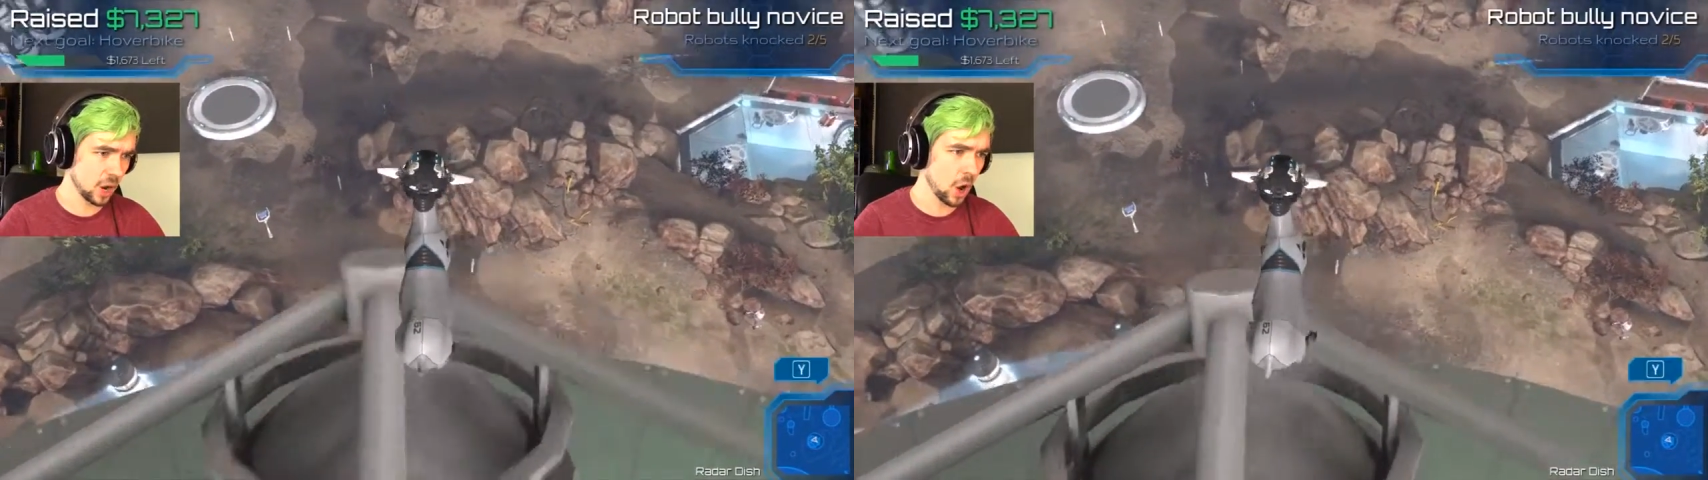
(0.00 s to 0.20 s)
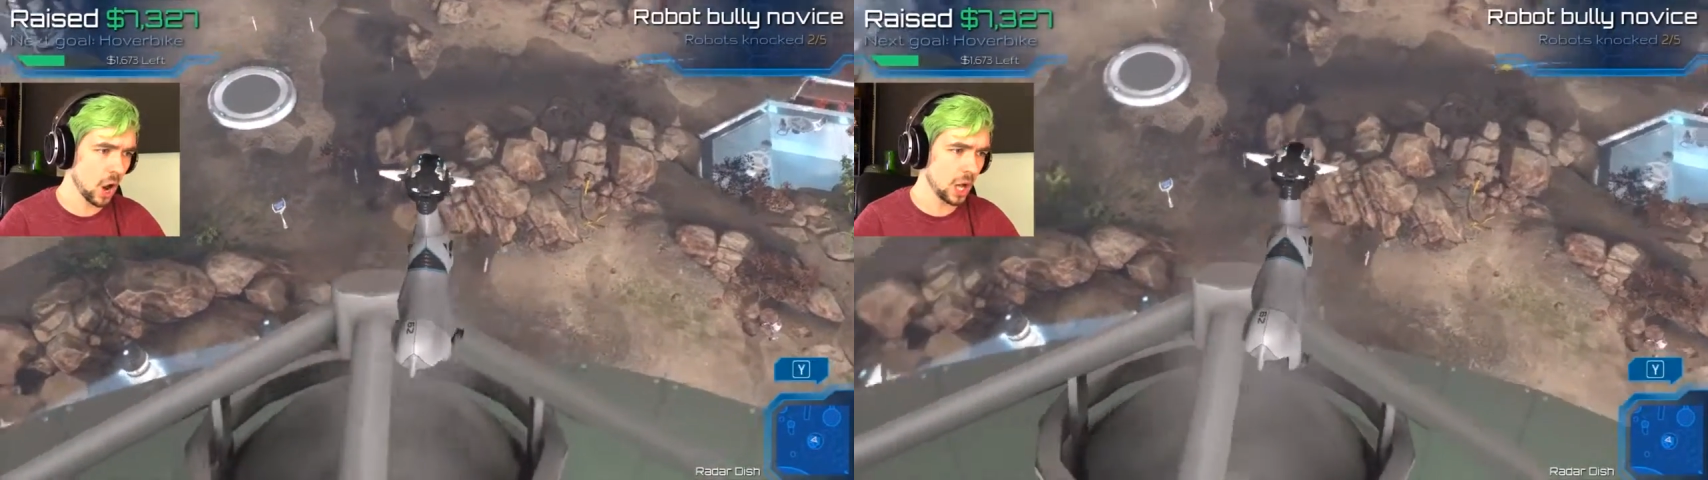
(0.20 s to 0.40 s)

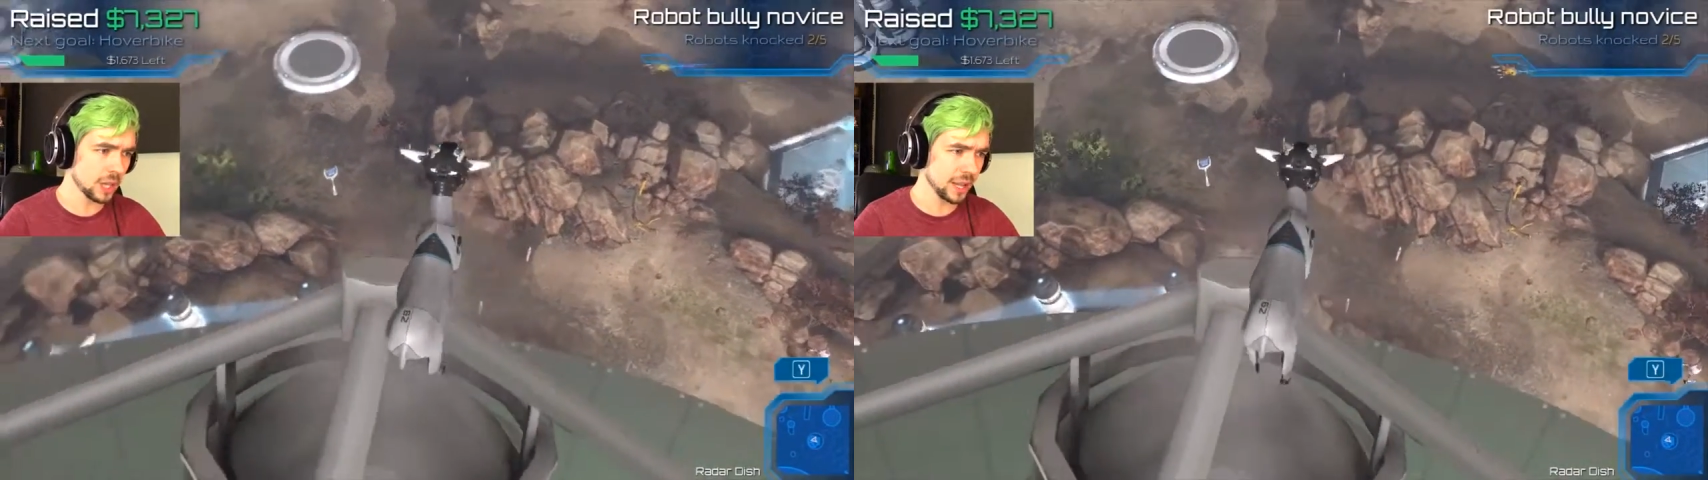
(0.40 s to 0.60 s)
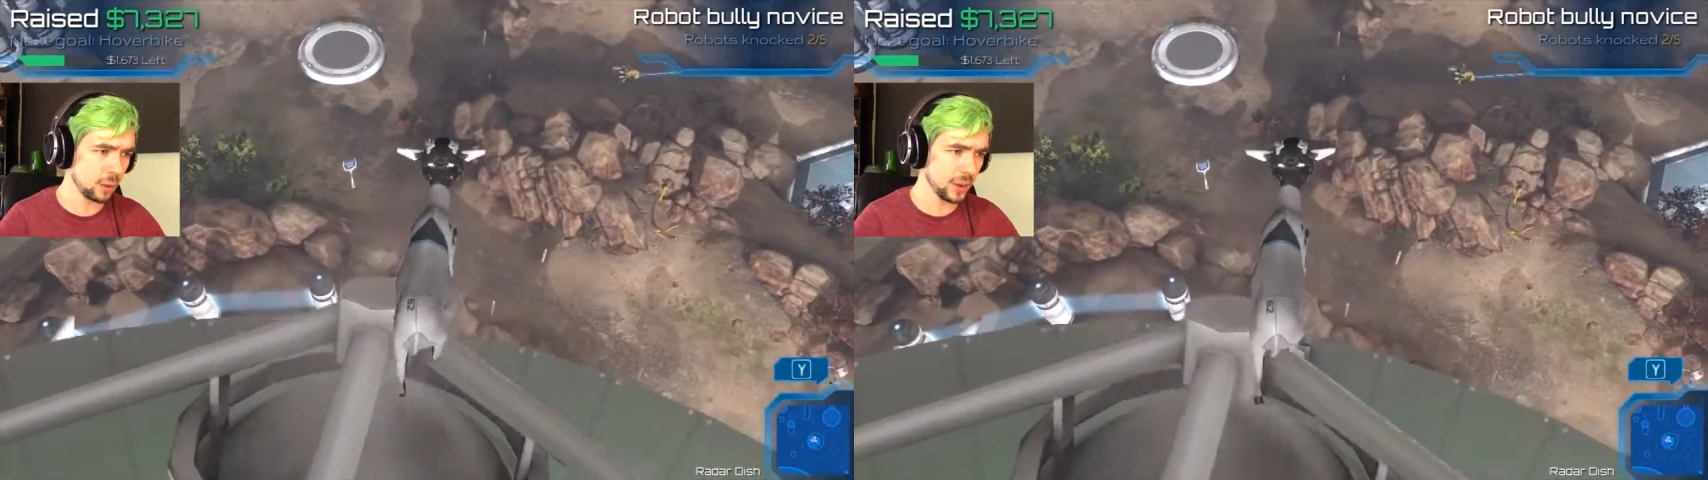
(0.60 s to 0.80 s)

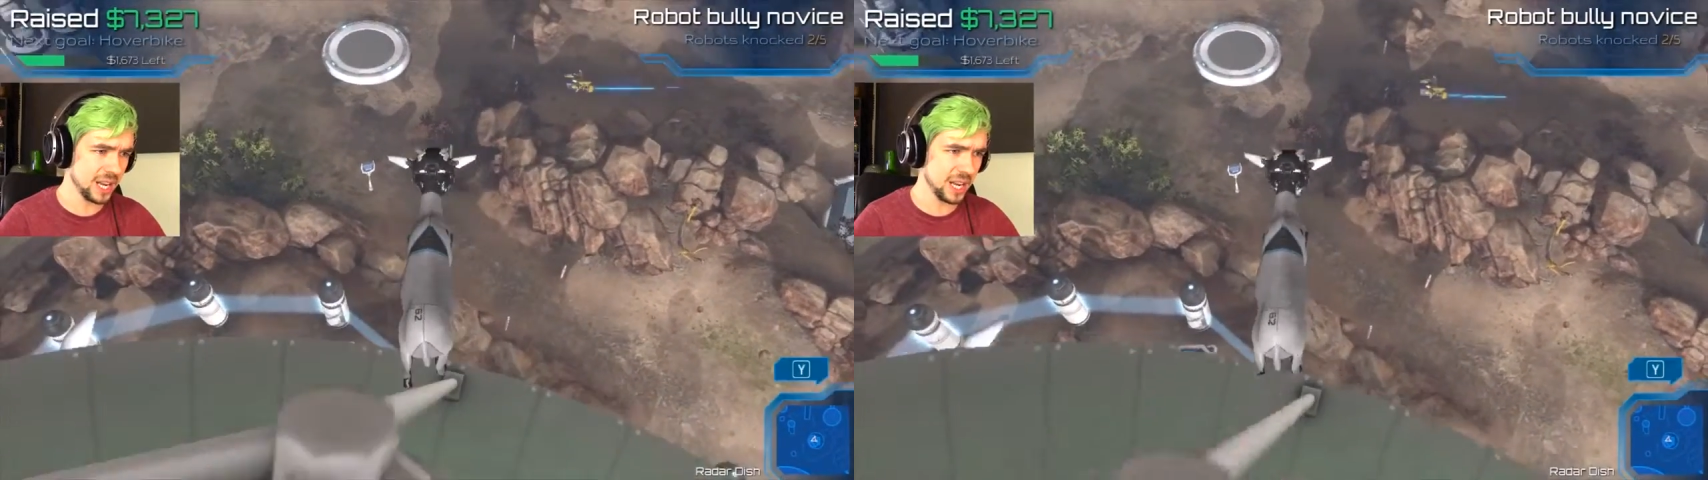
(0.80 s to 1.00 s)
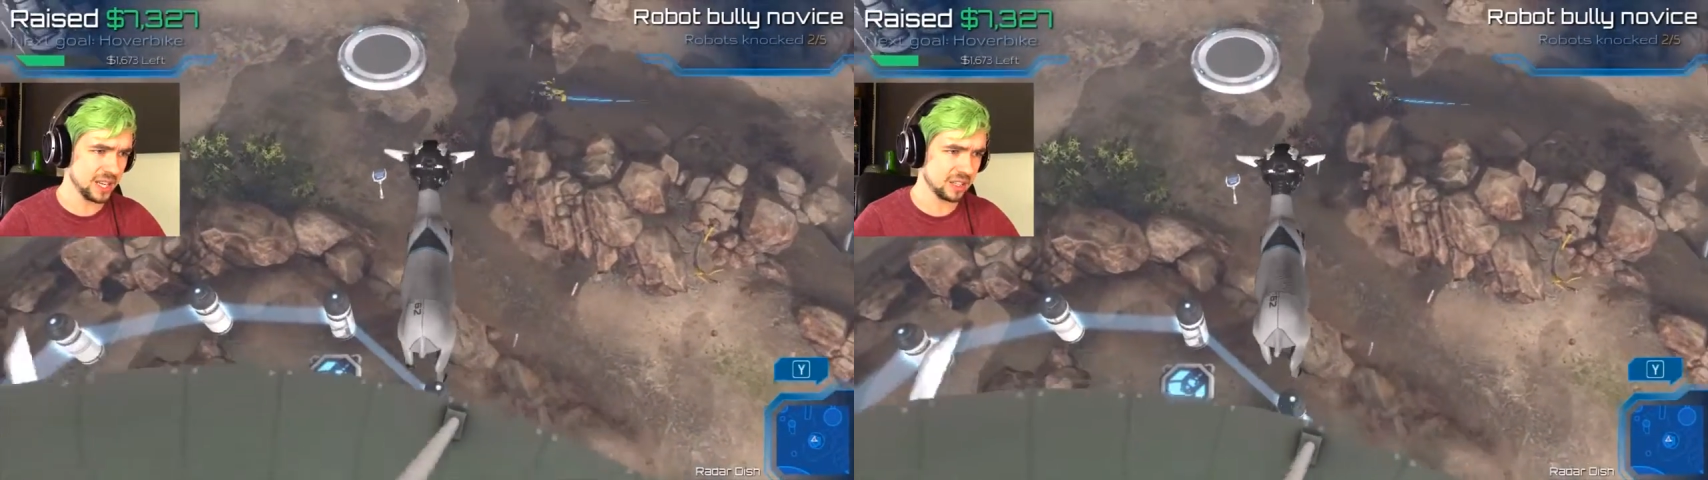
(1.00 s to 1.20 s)
all that we
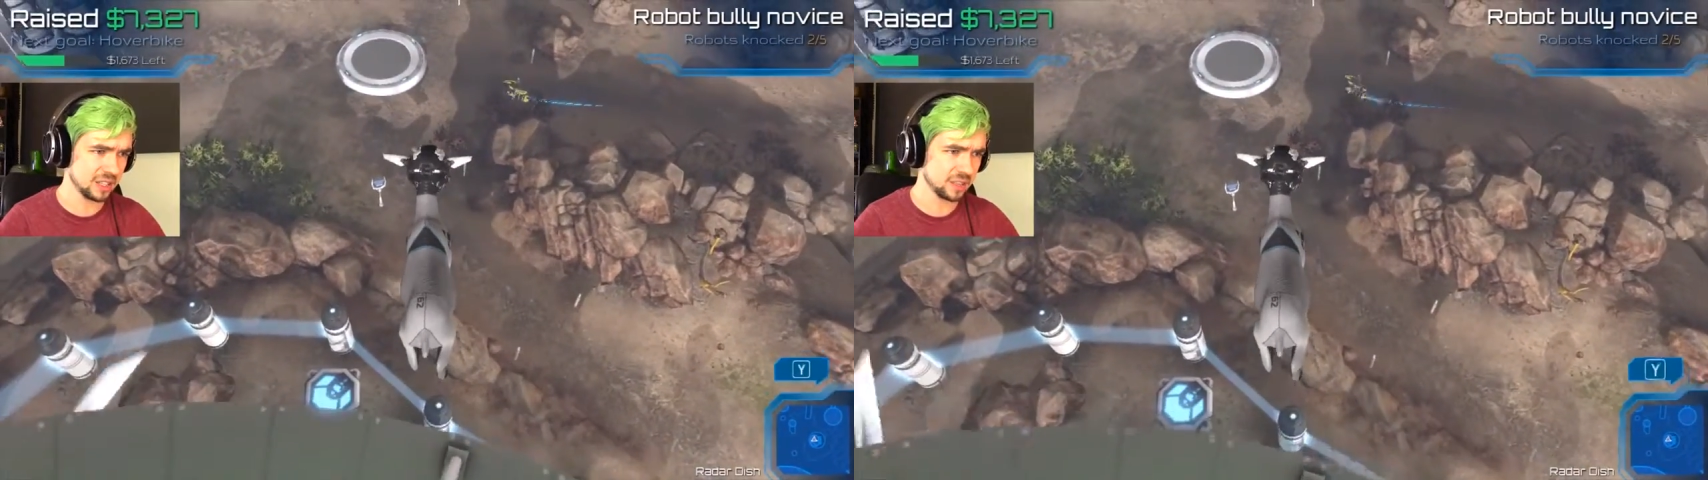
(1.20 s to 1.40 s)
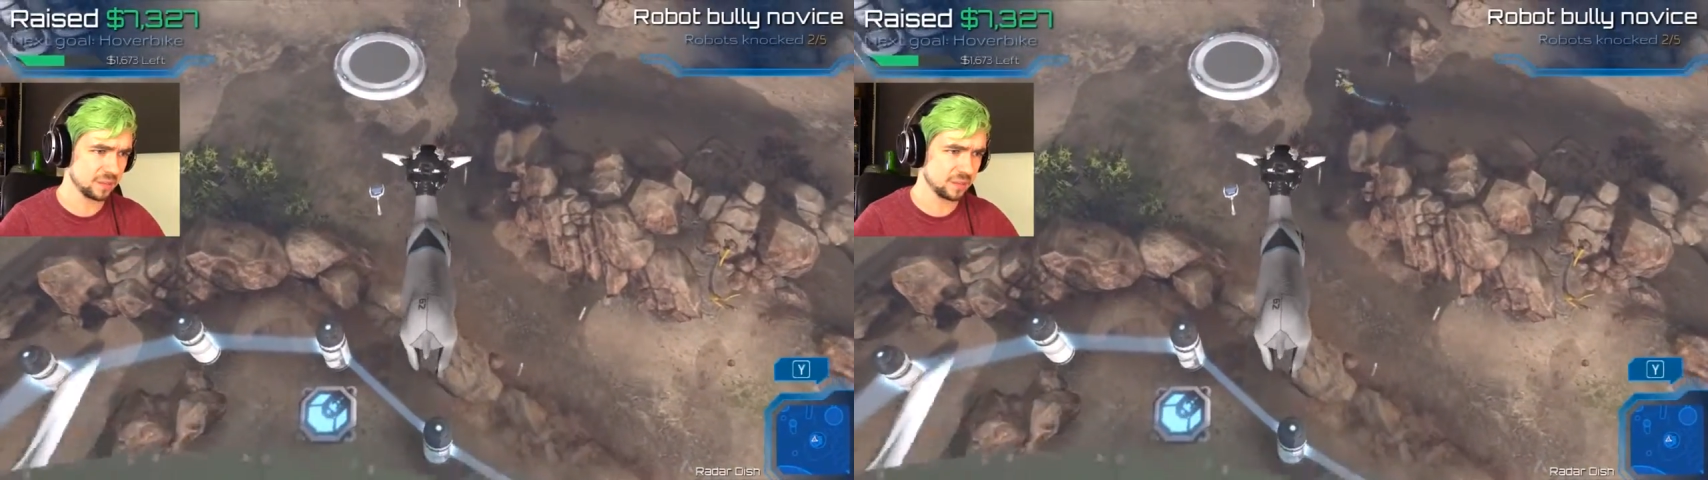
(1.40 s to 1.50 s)
need.